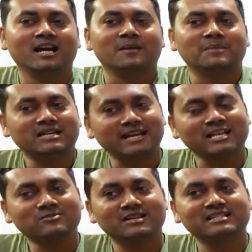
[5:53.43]
But
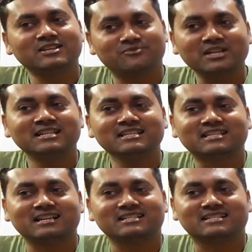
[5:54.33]
as far as the wind is
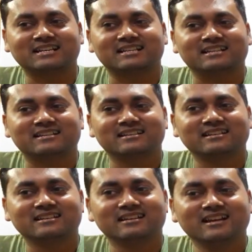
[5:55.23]
concerned,
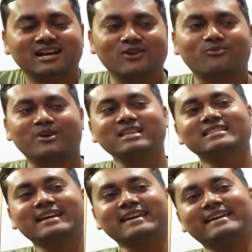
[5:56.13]
when
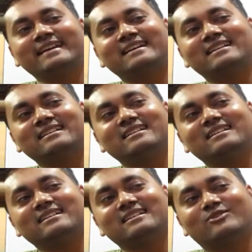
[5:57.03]
the air
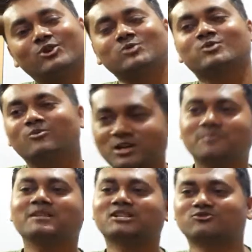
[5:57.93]
goes from
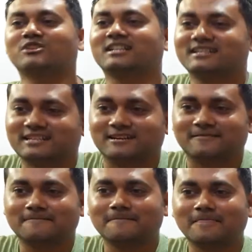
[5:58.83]
one place to
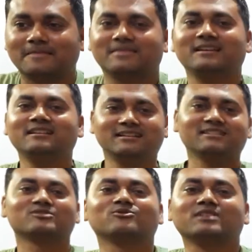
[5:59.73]
another, then it
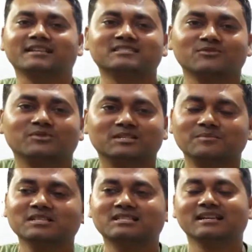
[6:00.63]
is known as the wind.
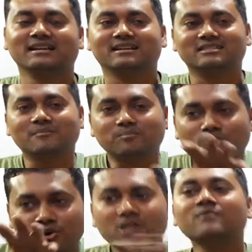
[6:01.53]
Means the
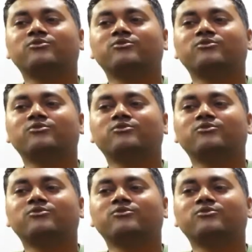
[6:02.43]
blowing